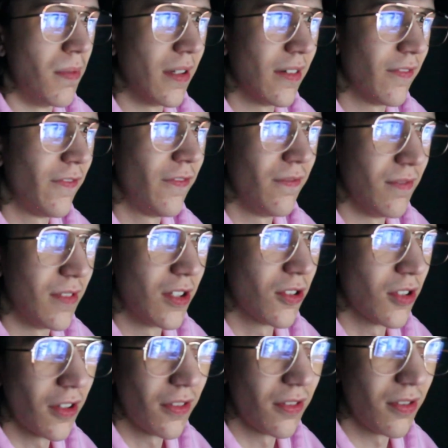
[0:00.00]
but
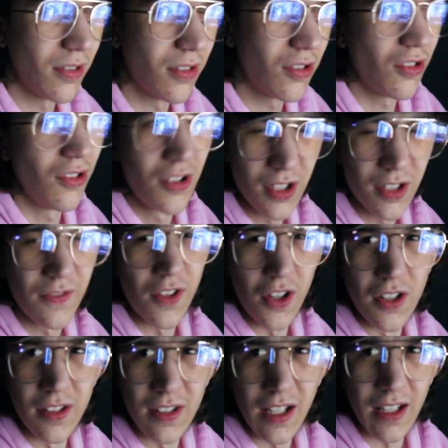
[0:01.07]
seriously do just
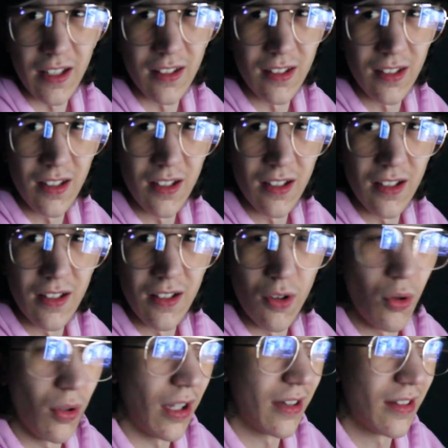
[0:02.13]
30 seconds
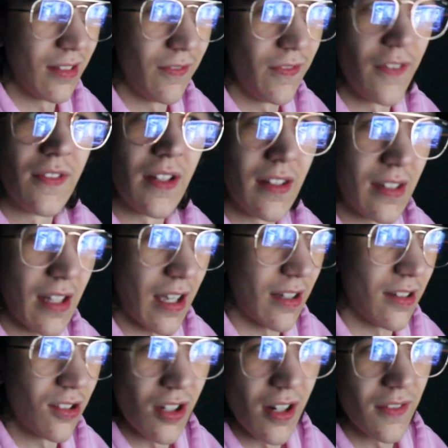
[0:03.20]
or like 15
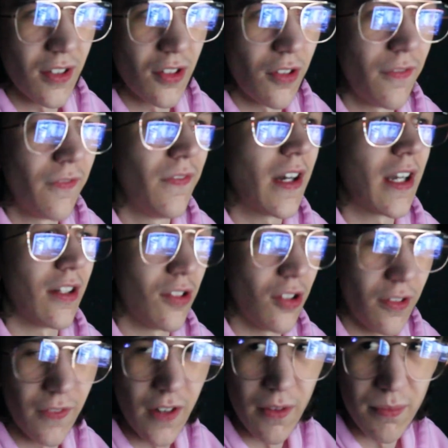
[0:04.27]
seconds don't have to do fucking two
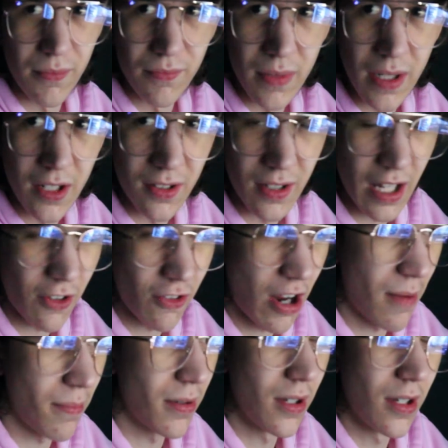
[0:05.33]
to five minutes of that
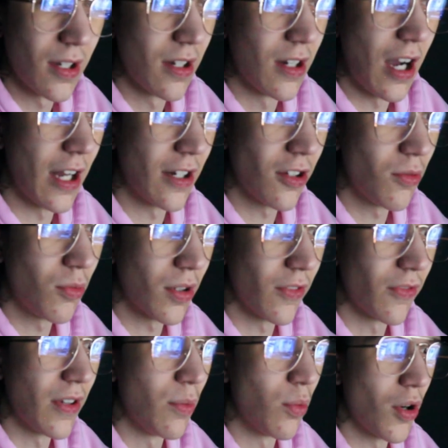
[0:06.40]
crap i don't want
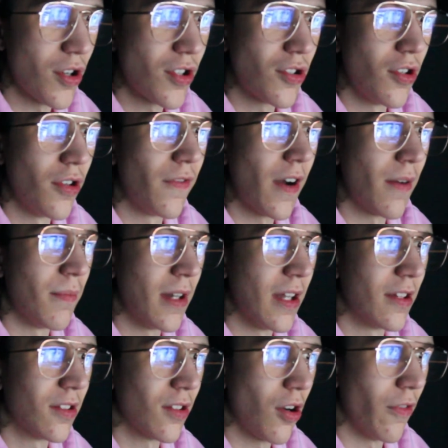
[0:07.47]
to rewatch two to five
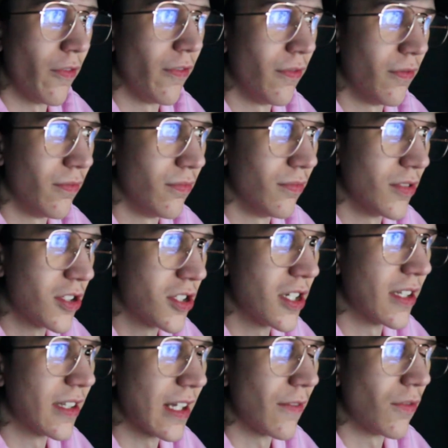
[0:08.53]
minutes of
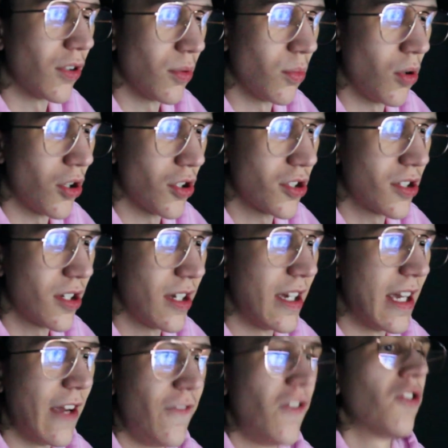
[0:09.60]
shit that I've already watched.
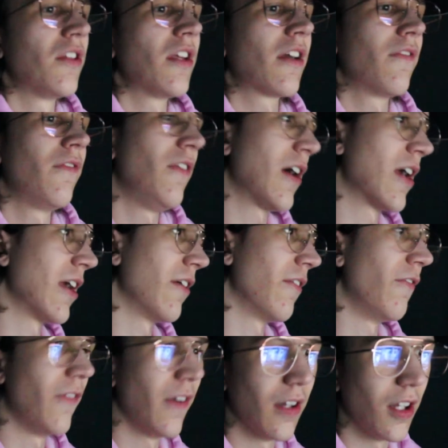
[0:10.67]
It feels like fucking
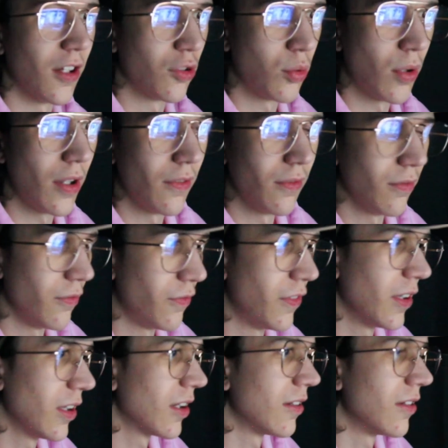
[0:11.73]
filler 20
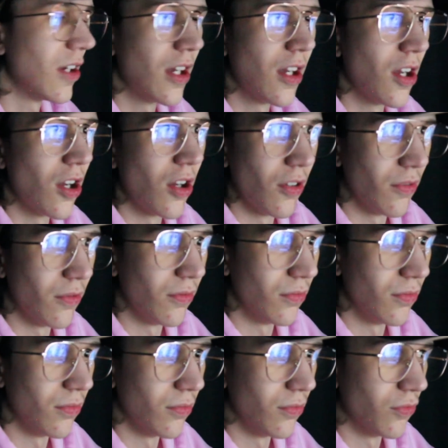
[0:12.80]
filler
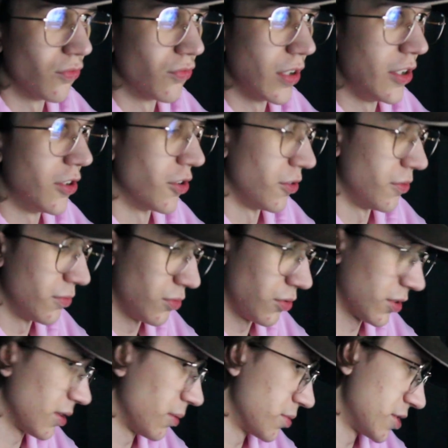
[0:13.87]
redo
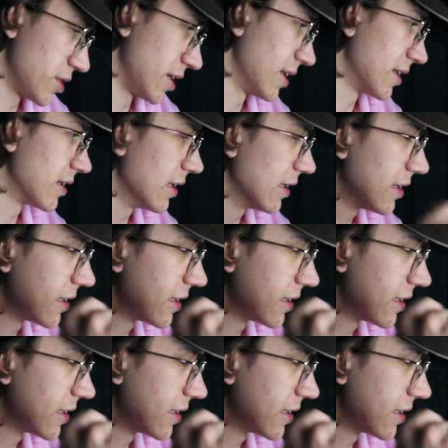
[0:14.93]
or some shit. It's it's